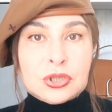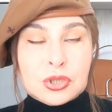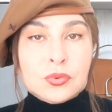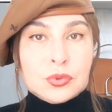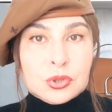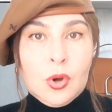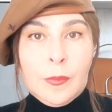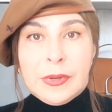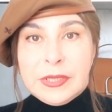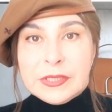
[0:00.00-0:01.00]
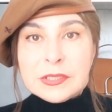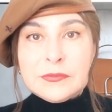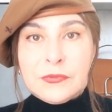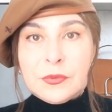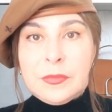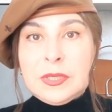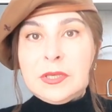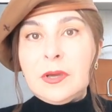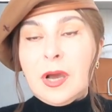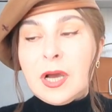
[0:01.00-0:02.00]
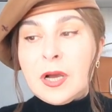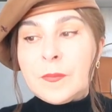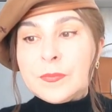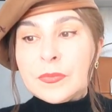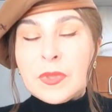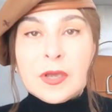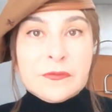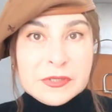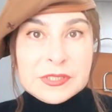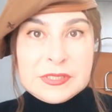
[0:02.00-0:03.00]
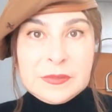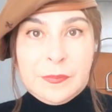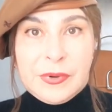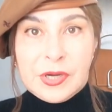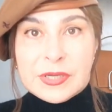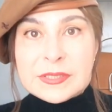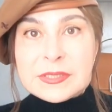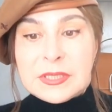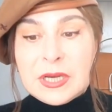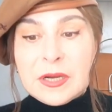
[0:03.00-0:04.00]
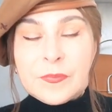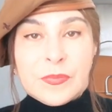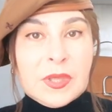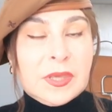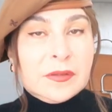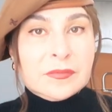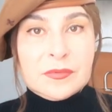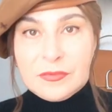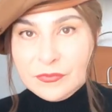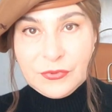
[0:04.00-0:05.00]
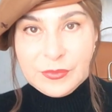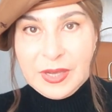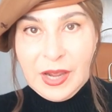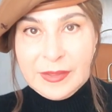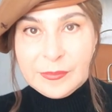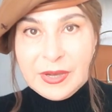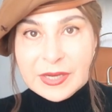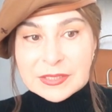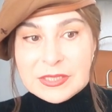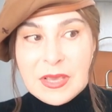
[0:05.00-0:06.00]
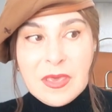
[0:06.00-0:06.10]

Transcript: two top list for me um visiting paris um, from the handbags